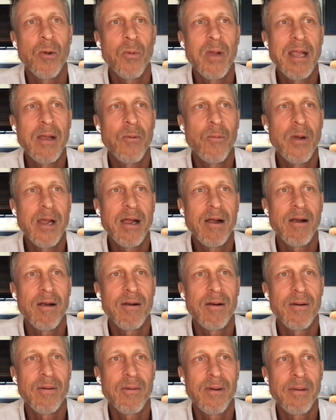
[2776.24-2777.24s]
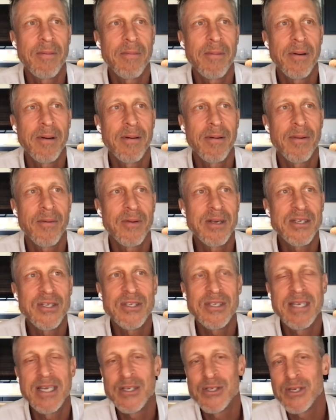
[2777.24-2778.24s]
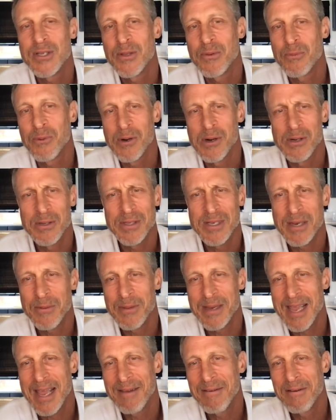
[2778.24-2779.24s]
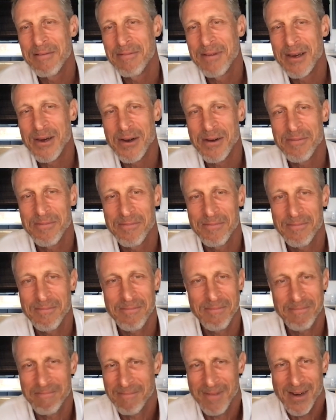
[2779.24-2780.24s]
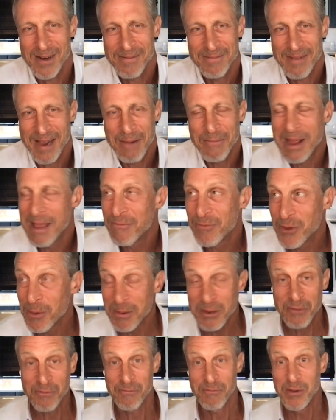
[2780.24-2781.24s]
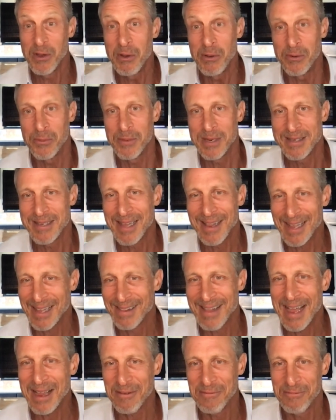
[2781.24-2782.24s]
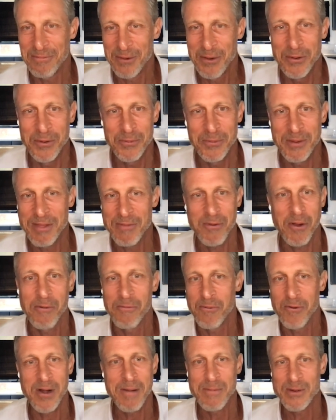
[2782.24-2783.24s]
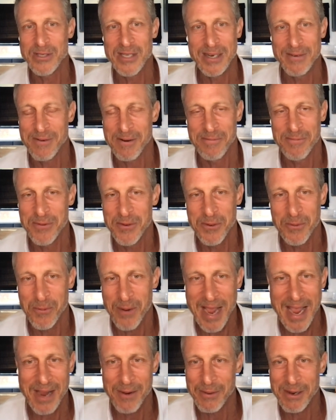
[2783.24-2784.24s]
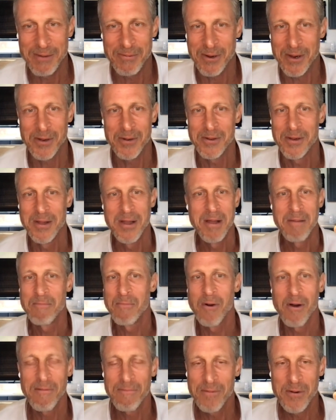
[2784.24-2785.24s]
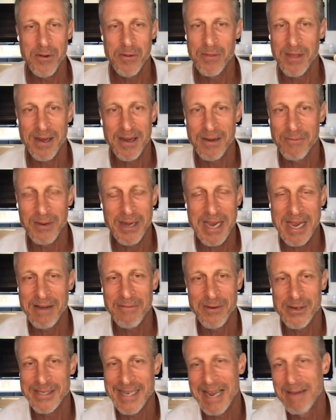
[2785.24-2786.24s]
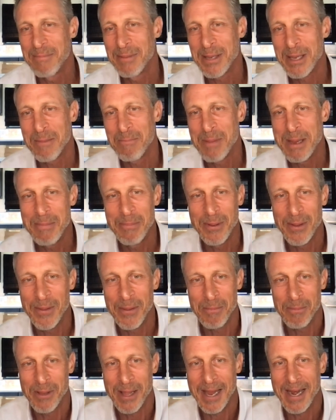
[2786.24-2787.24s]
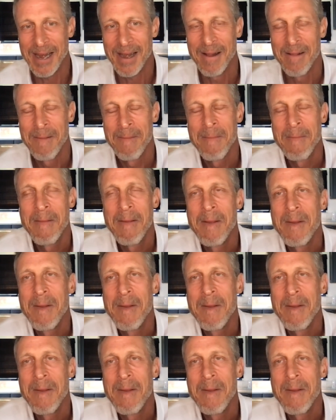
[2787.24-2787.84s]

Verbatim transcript: you know we we mm-hmm. are we're the richest nation in the world and yet we can't even feed our and we have so much food. We, it's not like a lack of food. We throw 40% of our food away. We grow more food than we need for 10 billion people on the planet.